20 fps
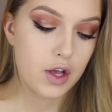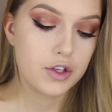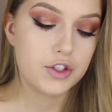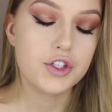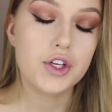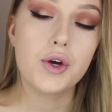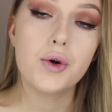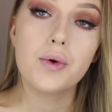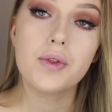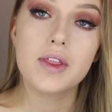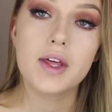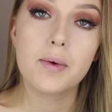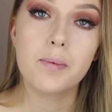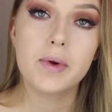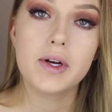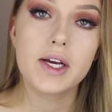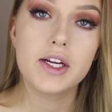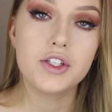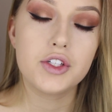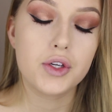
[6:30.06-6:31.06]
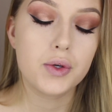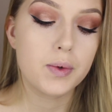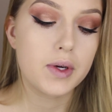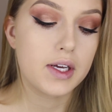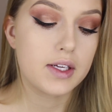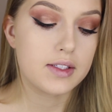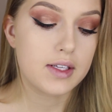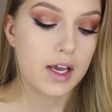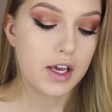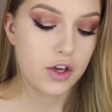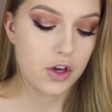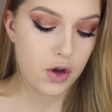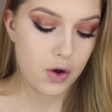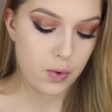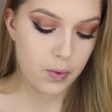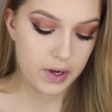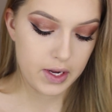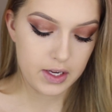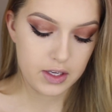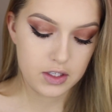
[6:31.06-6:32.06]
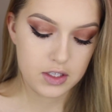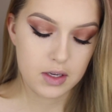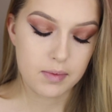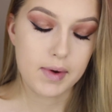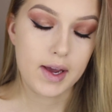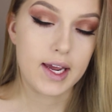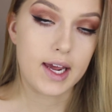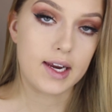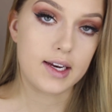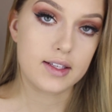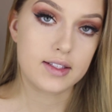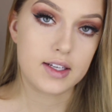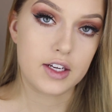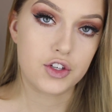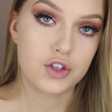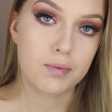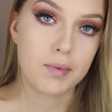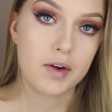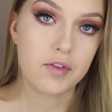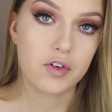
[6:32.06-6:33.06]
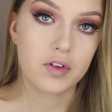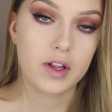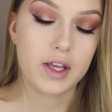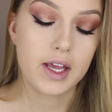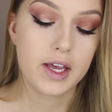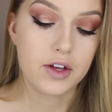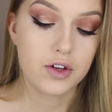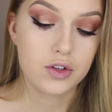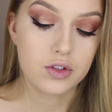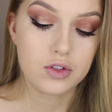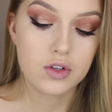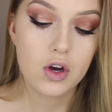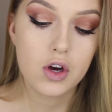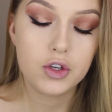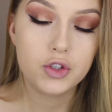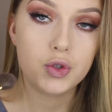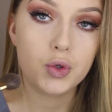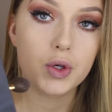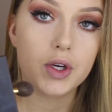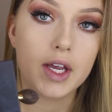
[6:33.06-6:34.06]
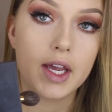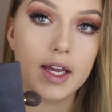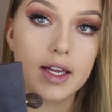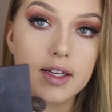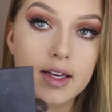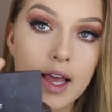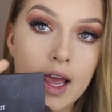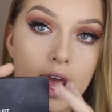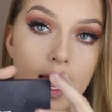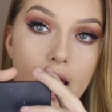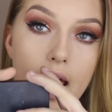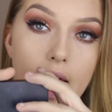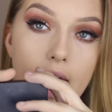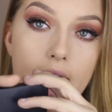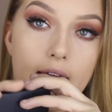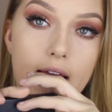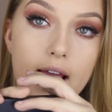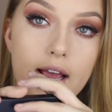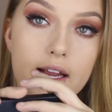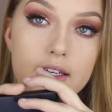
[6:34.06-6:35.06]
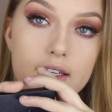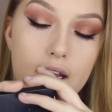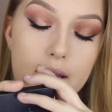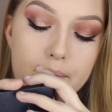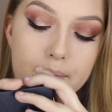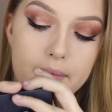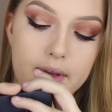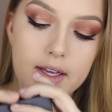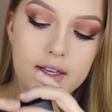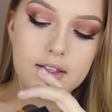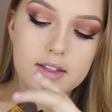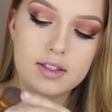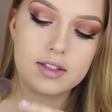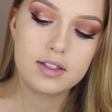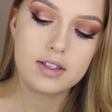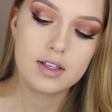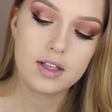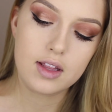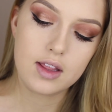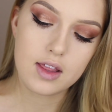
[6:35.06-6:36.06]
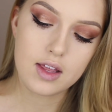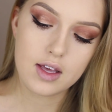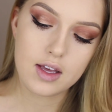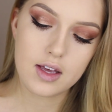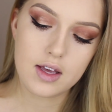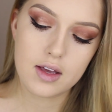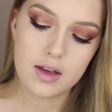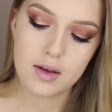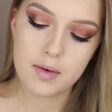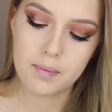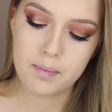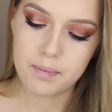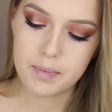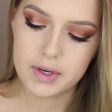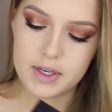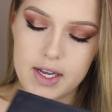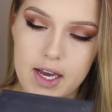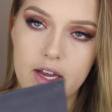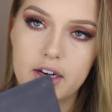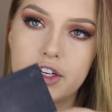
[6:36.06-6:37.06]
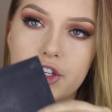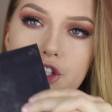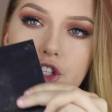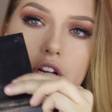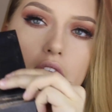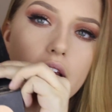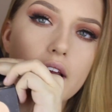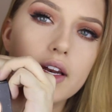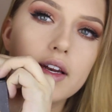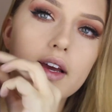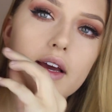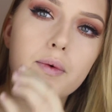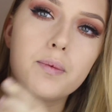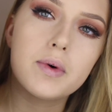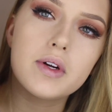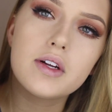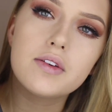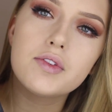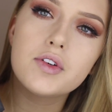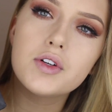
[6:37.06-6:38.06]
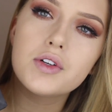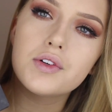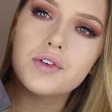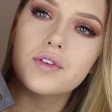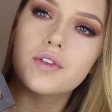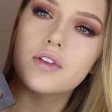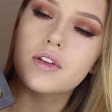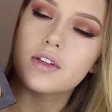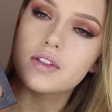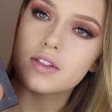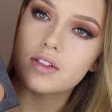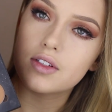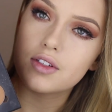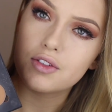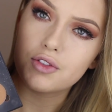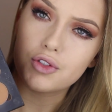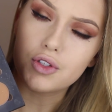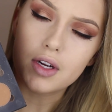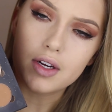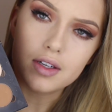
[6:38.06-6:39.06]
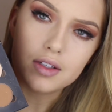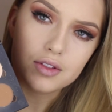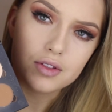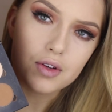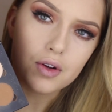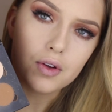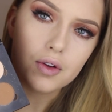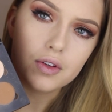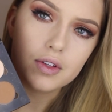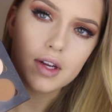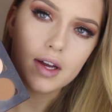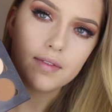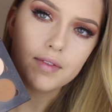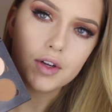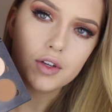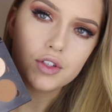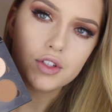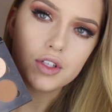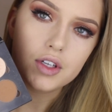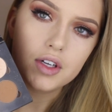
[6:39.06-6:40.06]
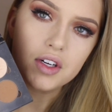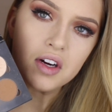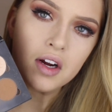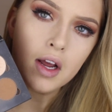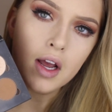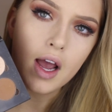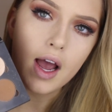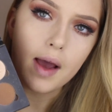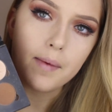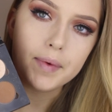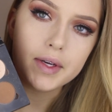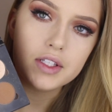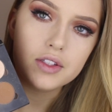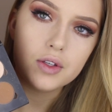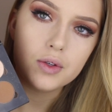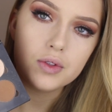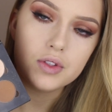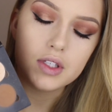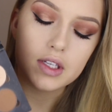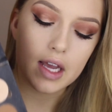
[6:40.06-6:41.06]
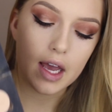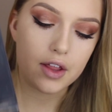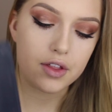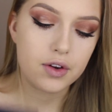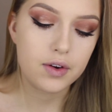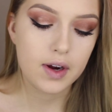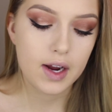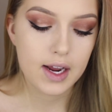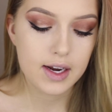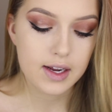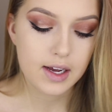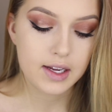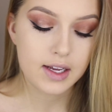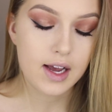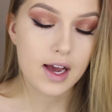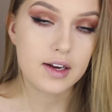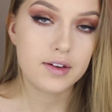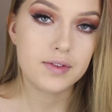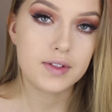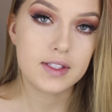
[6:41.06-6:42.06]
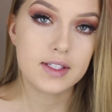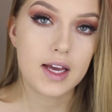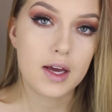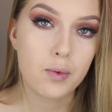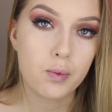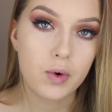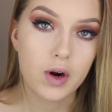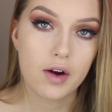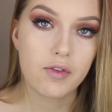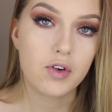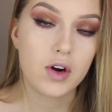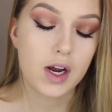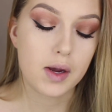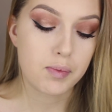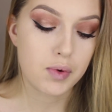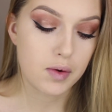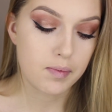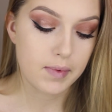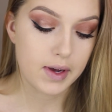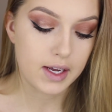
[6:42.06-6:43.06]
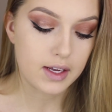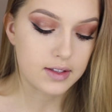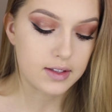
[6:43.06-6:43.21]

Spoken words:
So then what I do is I go into my Anastasia Beverly Hills contour kit, and I mix the banana shade and whatever this shade is called, I'm not sure. I mix those together and I kind of set wherever I put my